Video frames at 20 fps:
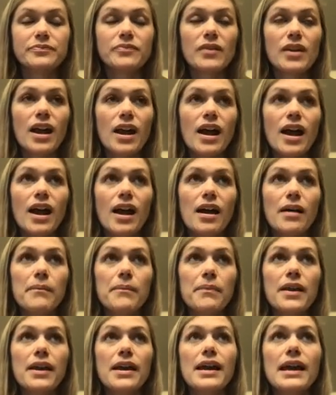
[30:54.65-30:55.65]

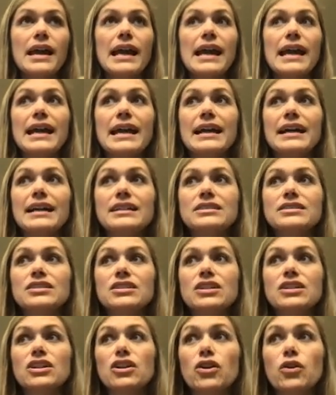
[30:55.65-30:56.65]
and
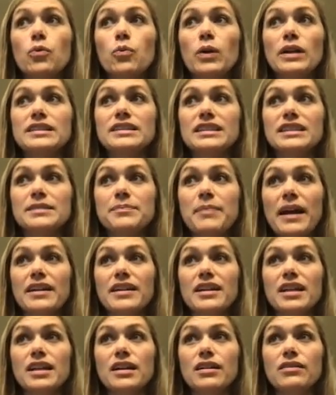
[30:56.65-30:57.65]
what's expected
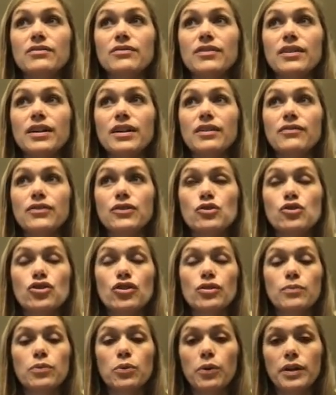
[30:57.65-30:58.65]
of a future
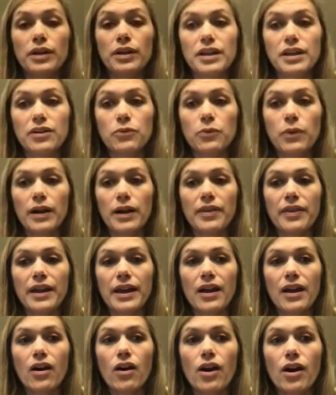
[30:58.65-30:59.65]
employee when they
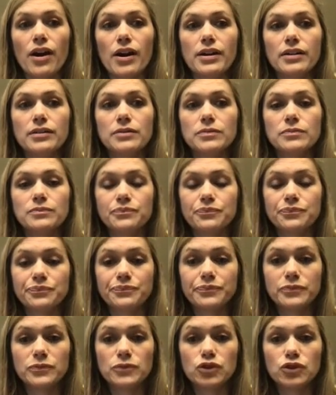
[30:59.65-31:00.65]
are
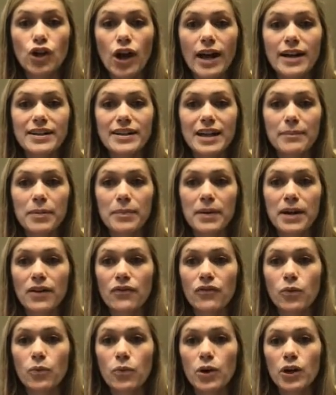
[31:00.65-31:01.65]
trying to get prepared for
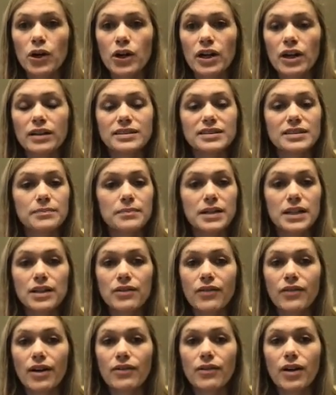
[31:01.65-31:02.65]
work and submitting
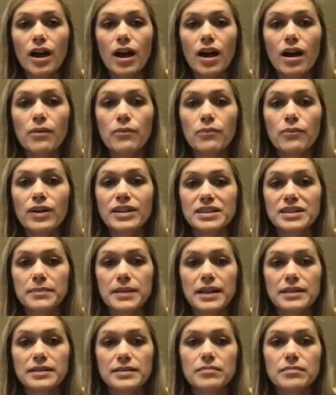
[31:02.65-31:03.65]

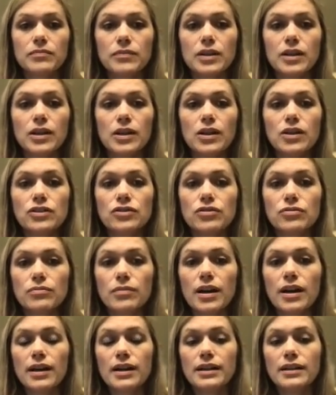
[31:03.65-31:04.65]
resumes. So
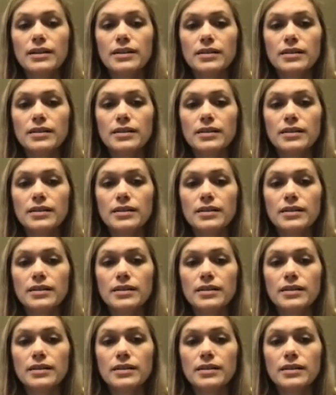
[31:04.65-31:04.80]
my